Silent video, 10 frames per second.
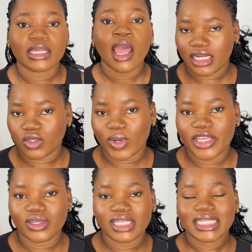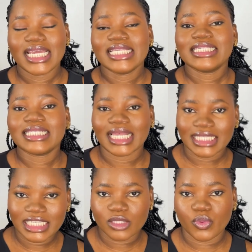That is why you need a
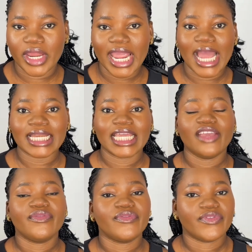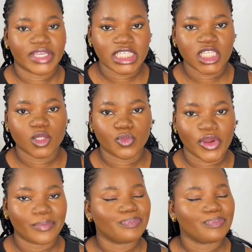setting spray and a fix spray.